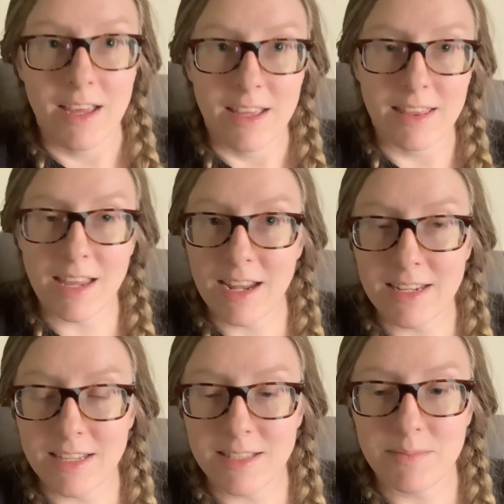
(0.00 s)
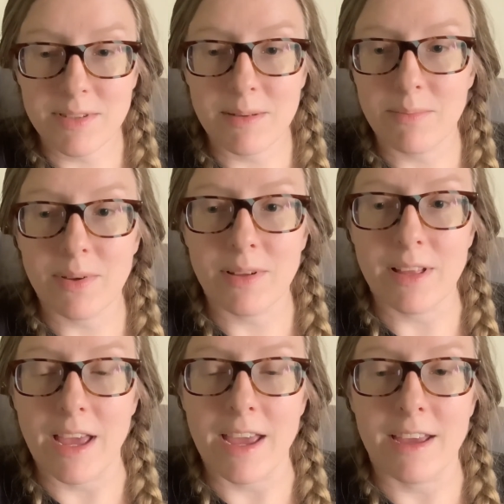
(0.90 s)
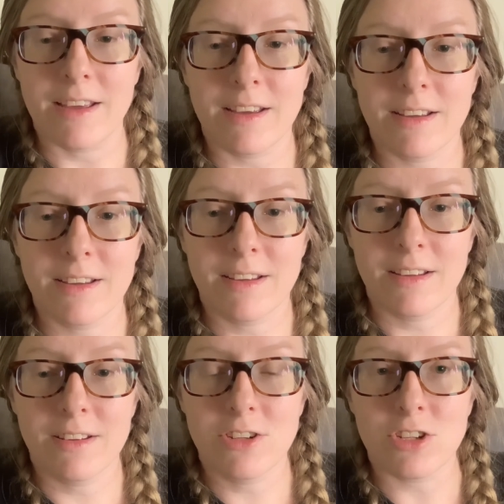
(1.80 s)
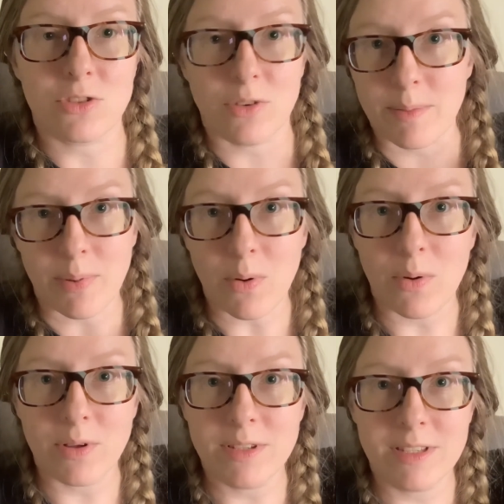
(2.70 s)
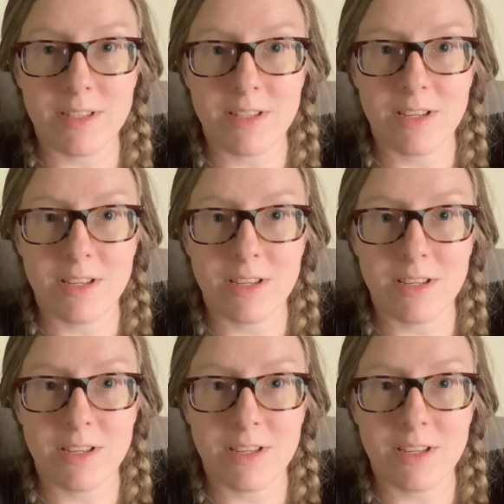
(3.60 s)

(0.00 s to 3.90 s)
Then I did some simple like just grip holds.